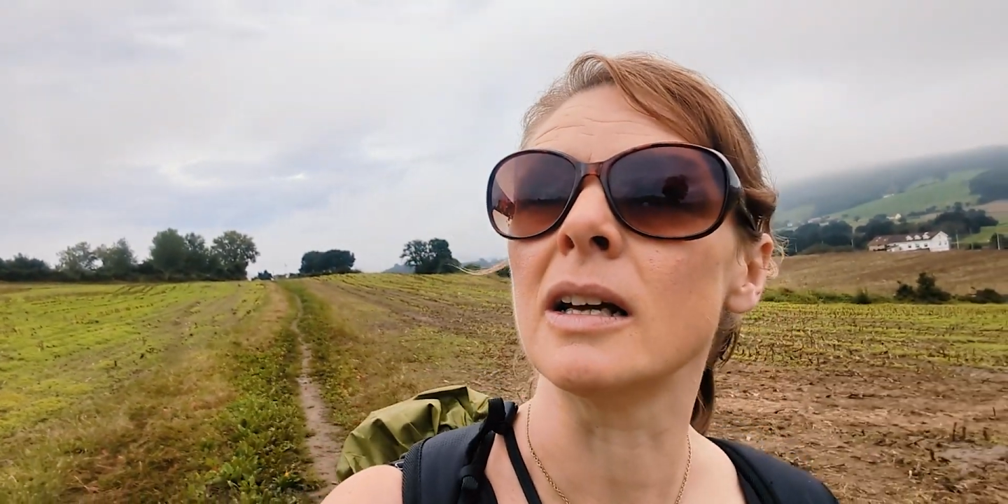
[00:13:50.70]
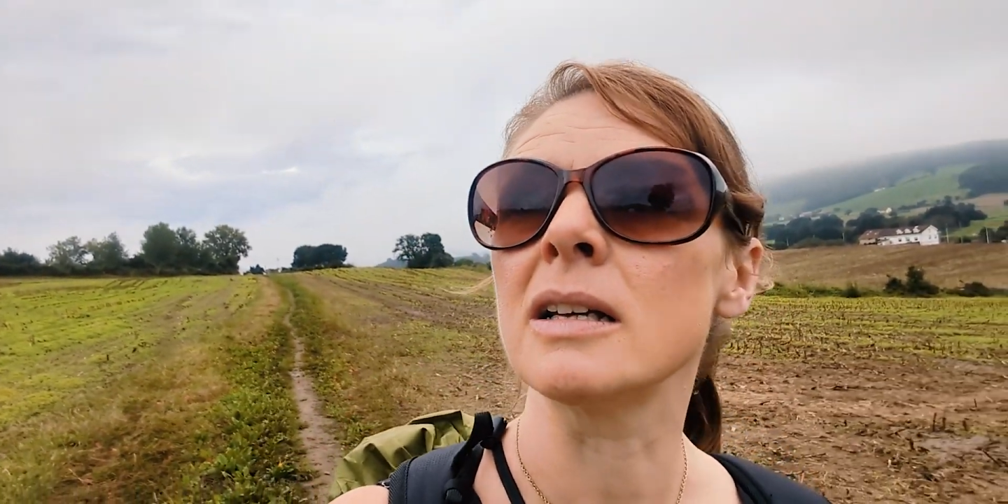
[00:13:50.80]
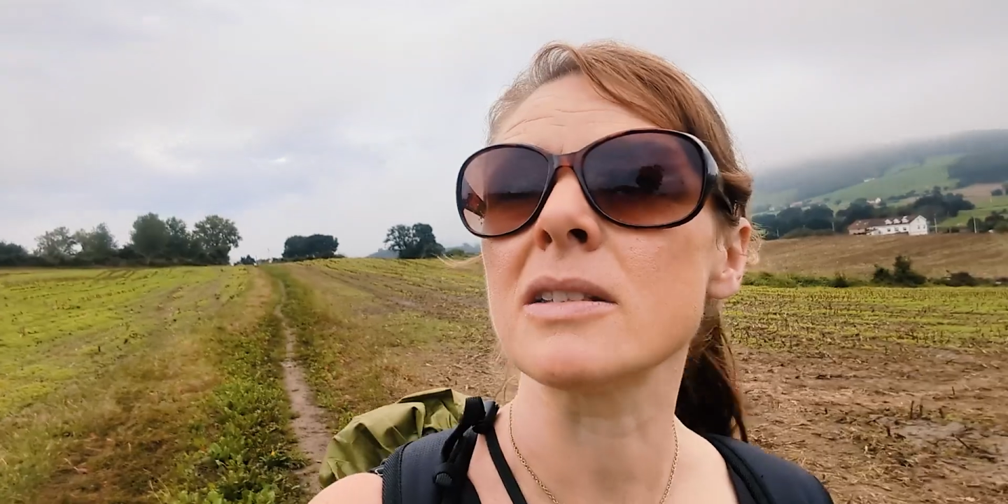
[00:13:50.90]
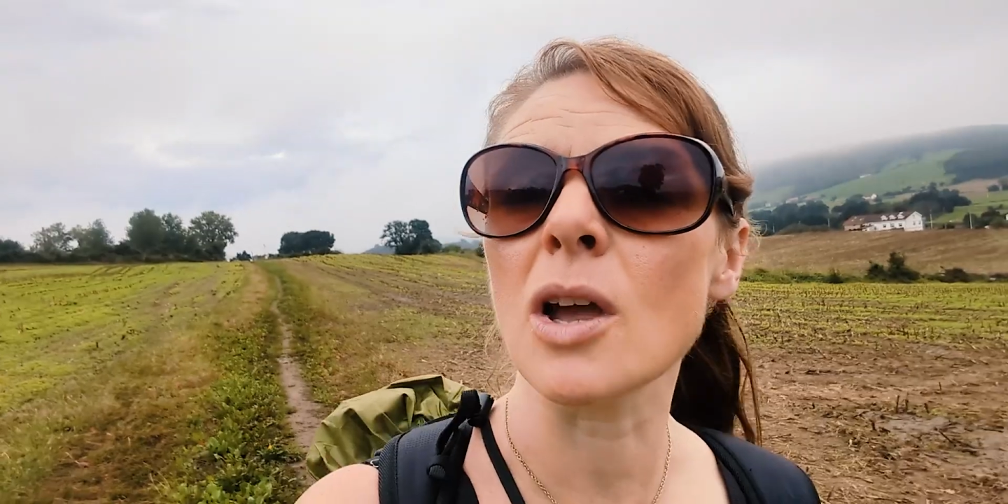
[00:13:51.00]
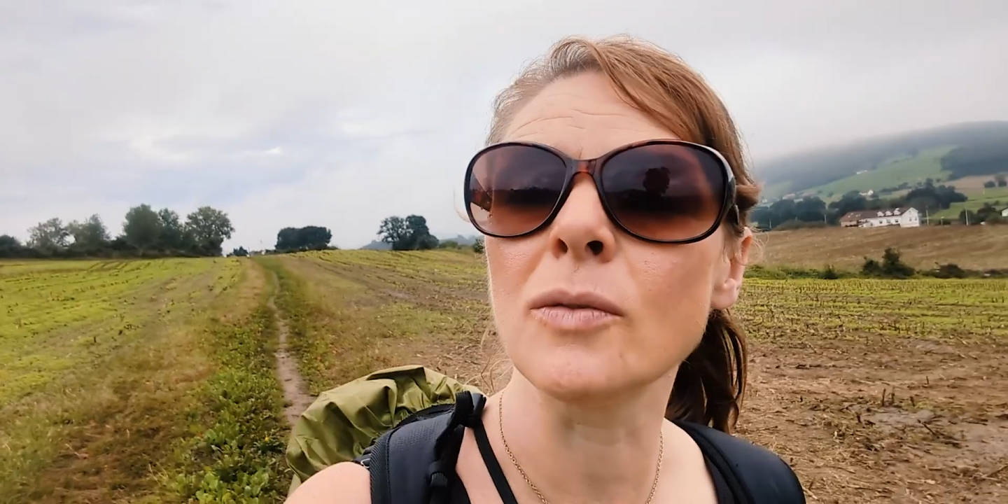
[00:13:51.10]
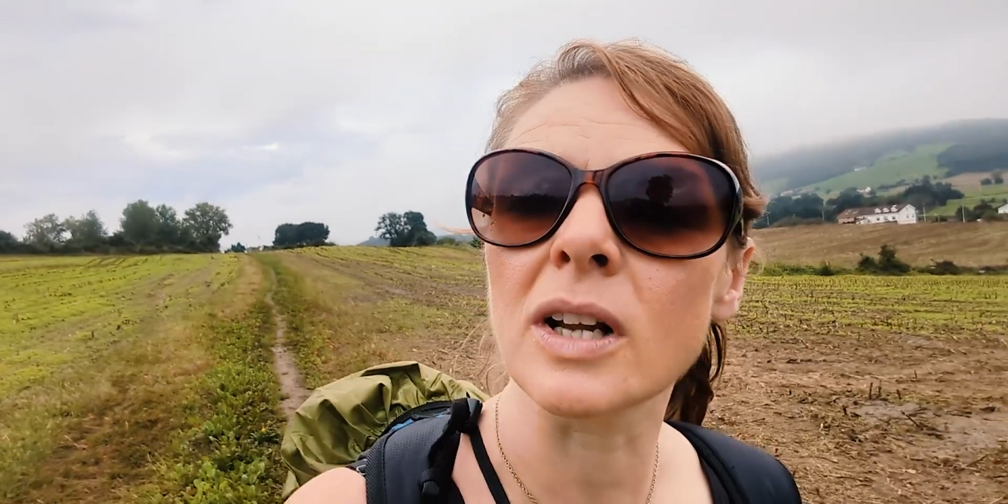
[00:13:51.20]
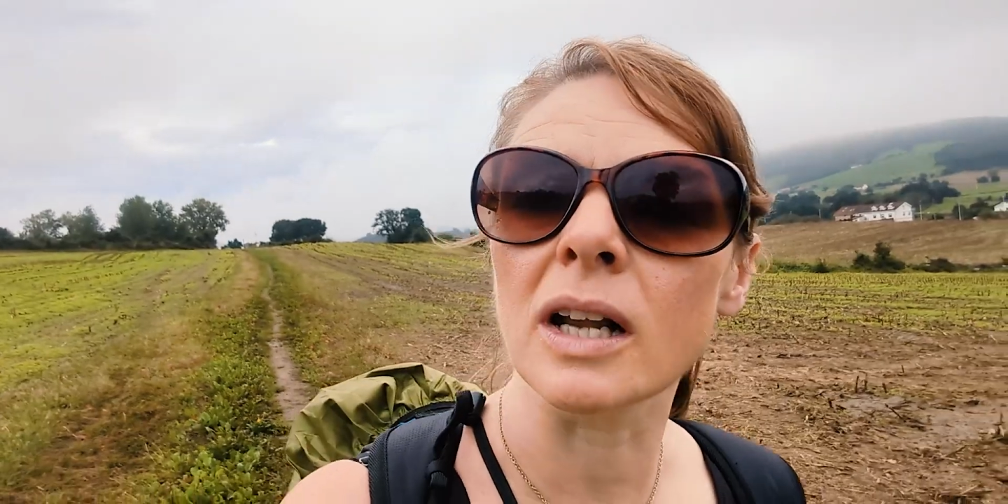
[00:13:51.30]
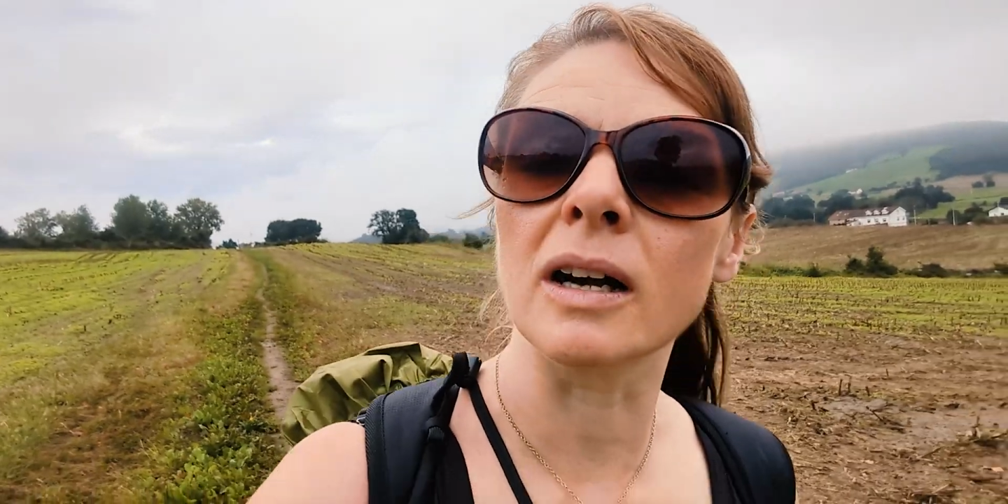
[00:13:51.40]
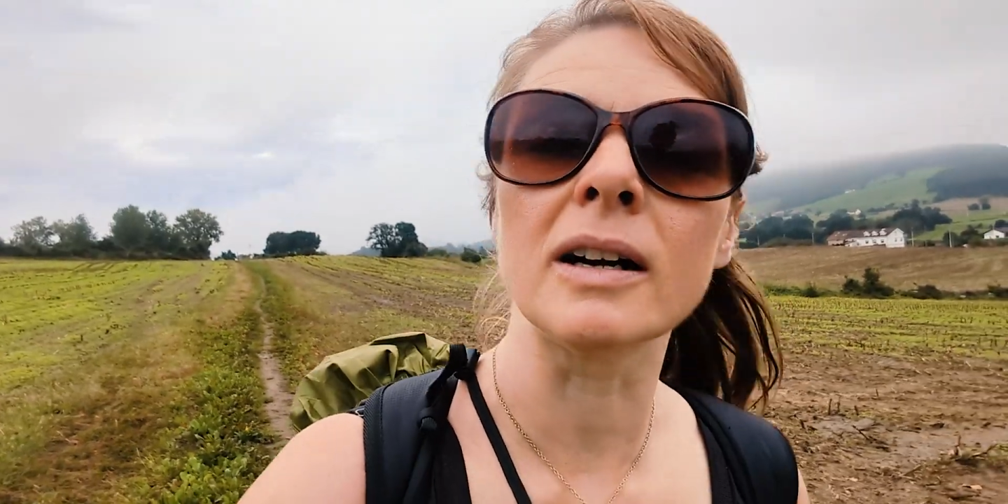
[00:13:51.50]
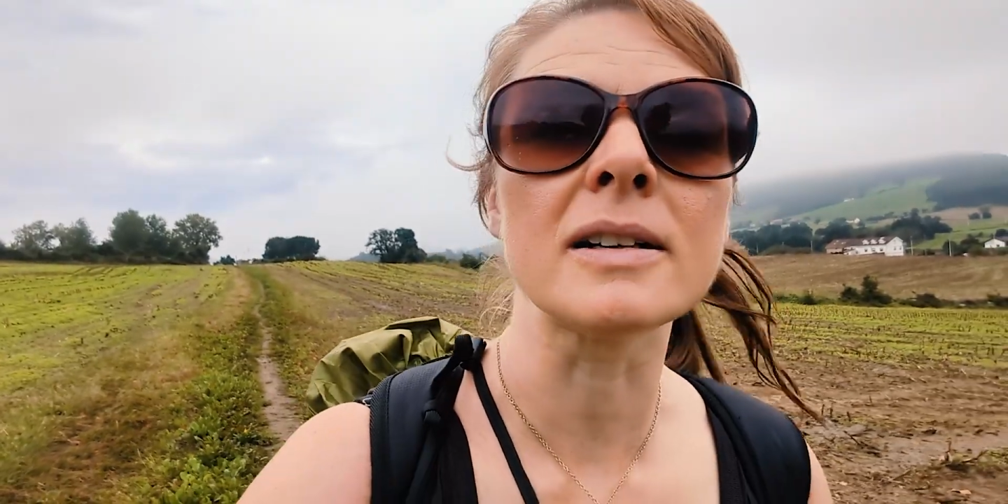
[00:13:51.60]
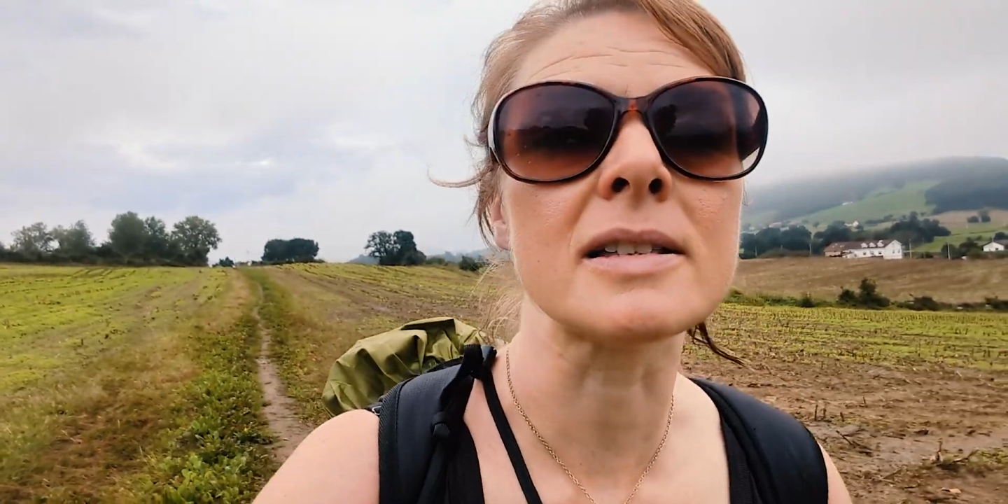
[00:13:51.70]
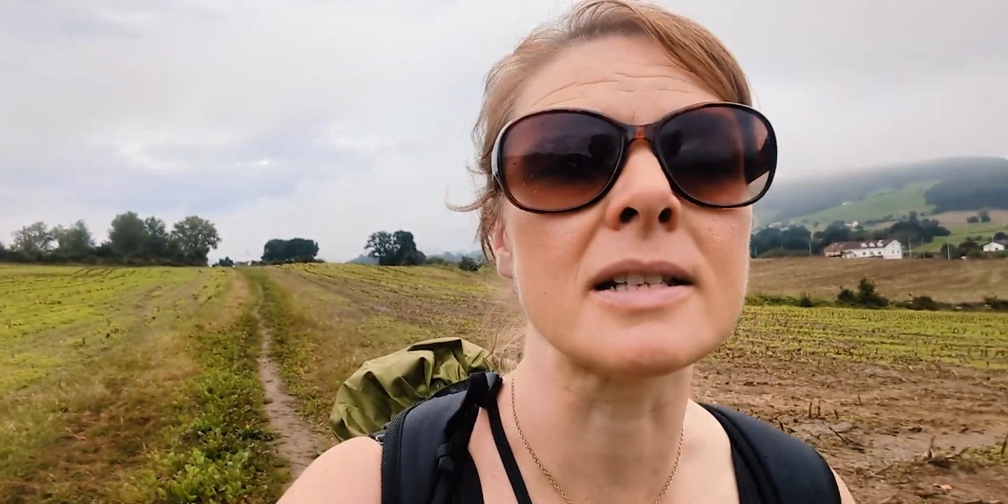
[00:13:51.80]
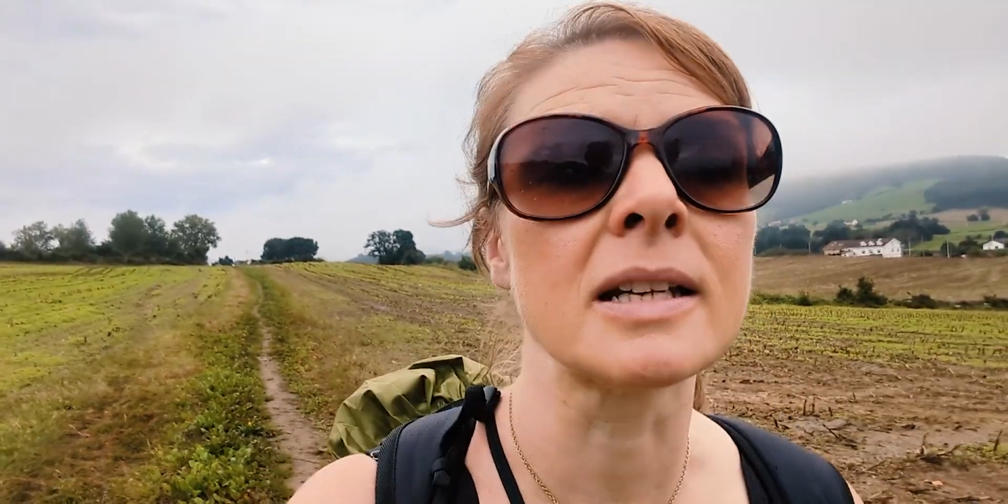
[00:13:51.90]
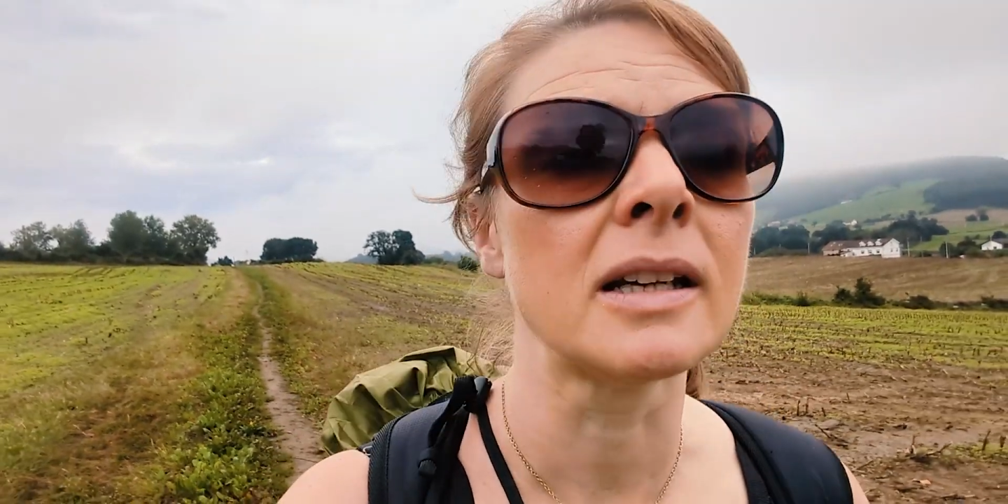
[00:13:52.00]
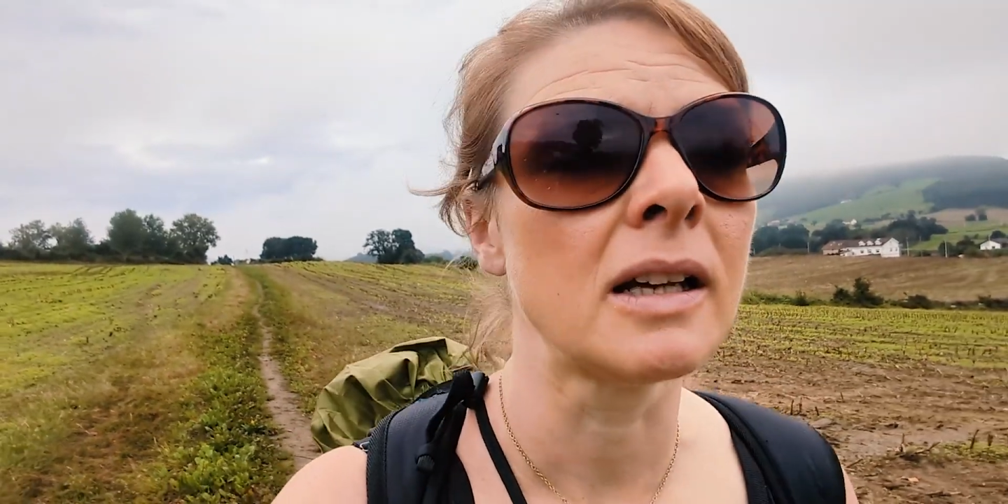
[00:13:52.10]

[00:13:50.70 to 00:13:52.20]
It's overcast,